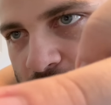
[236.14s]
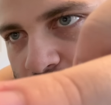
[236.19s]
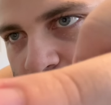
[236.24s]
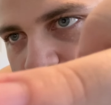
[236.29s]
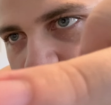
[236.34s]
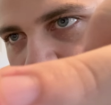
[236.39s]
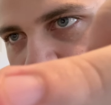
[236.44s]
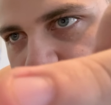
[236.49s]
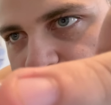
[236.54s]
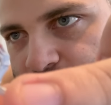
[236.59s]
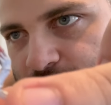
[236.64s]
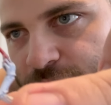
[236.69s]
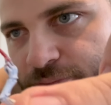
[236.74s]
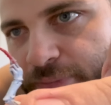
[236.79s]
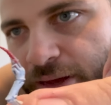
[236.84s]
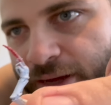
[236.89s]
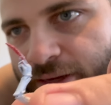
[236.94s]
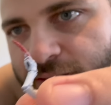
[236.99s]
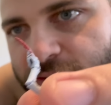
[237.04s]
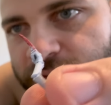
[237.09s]
these
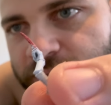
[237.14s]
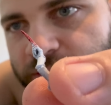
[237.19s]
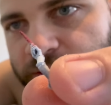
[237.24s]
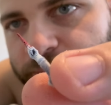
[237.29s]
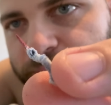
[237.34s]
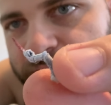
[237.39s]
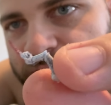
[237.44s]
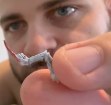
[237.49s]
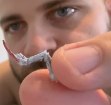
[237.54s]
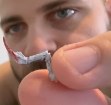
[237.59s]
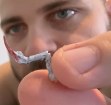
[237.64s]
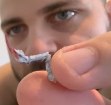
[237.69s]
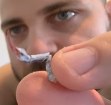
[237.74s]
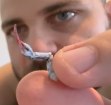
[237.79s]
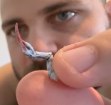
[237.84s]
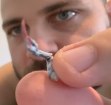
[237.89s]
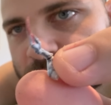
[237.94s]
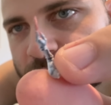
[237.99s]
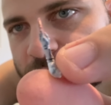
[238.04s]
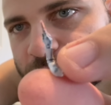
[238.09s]
back into the bits
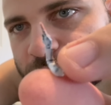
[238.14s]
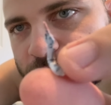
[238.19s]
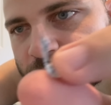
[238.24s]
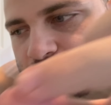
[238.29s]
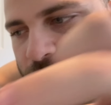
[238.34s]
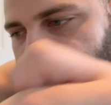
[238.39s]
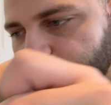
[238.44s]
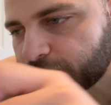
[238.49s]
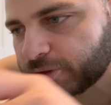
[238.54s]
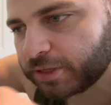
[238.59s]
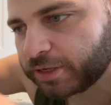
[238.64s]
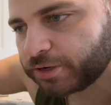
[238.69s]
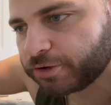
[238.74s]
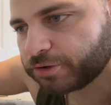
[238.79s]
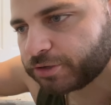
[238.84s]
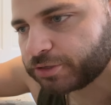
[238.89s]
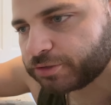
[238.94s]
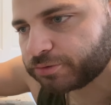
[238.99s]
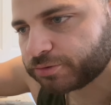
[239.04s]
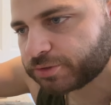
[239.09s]
bag for later
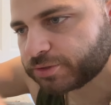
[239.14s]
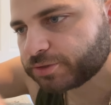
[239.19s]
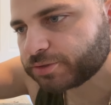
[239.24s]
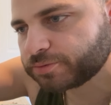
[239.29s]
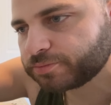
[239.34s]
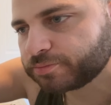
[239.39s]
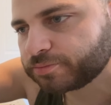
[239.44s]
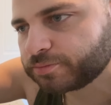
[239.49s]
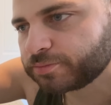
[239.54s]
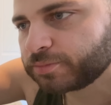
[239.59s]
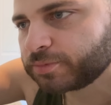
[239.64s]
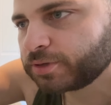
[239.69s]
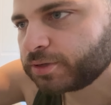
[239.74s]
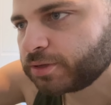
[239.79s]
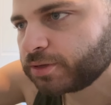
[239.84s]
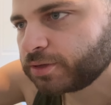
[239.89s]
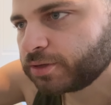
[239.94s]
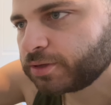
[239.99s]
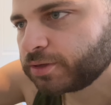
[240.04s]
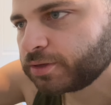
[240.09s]
use.
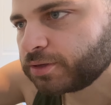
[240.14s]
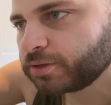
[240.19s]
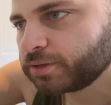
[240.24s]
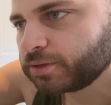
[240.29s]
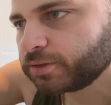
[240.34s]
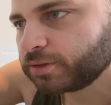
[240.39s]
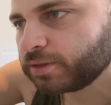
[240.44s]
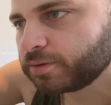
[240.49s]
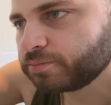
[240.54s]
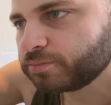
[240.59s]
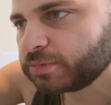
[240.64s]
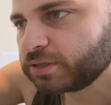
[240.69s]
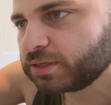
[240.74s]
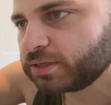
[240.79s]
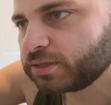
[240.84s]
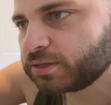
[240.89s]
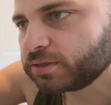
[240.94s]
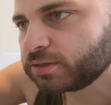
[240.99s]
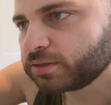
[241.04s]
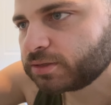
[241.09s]
Let
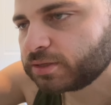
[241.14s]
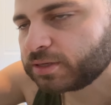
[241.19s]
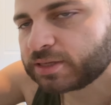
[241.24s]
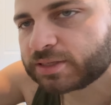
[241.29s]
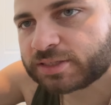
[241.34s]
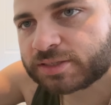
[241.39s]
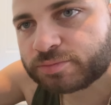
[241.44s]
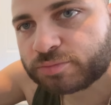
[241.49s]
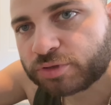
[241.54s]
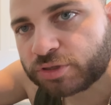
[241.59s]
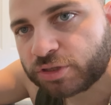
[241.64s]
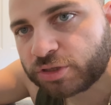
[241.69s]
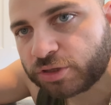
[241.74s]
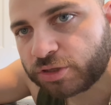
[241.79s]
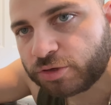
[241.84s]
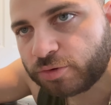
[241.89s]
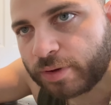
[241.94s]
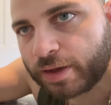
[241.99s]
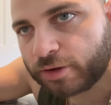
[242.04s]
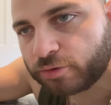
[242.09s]
me get some
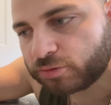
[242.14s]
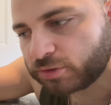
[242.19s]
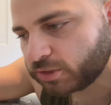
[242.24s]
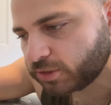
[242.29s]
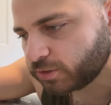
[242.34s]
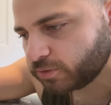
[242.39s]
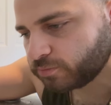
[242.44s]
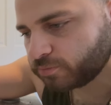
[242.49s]
glue out.